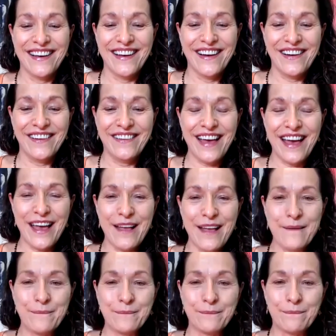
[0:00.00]

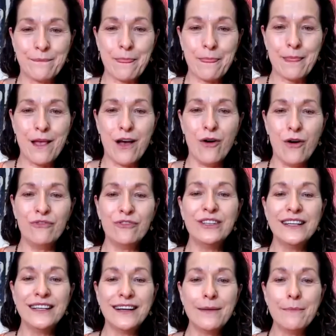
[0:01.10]
Okay.
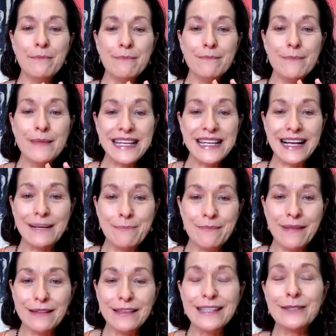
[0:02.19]
Hopefully a
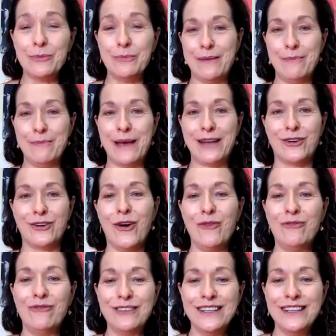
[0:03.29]
little bit better.
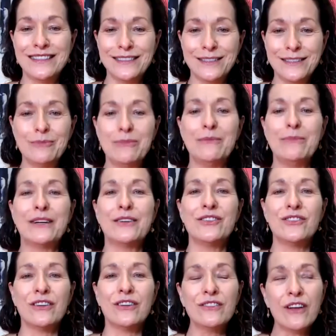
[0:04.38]
Hopefully it's a little bit better. You
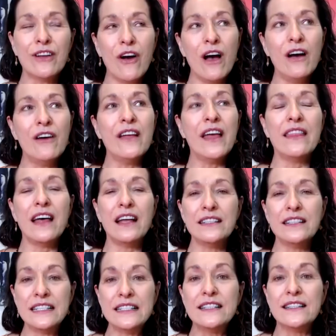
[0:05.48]
start to go, oh yeah, that
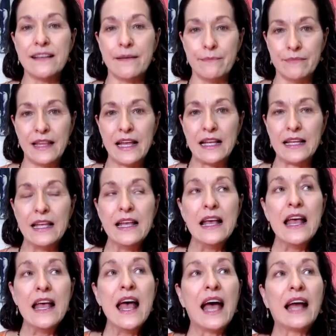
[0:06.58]
did something.
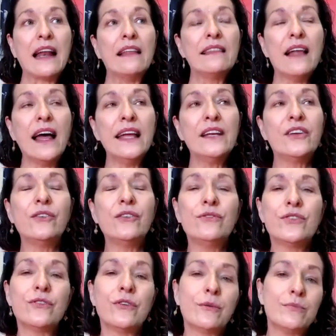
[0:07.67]
And I like you
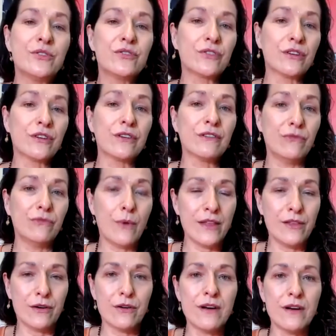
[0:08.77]
to observe
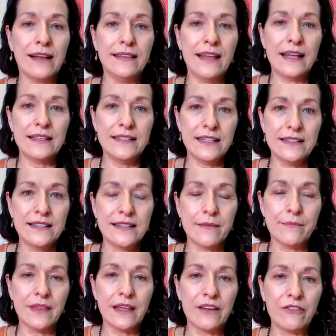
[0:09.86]
whether or not that did
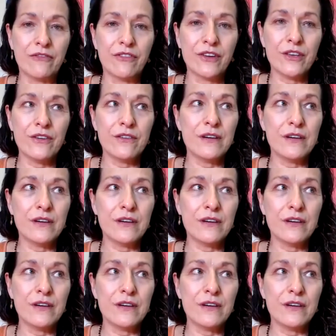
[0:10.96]
something for you.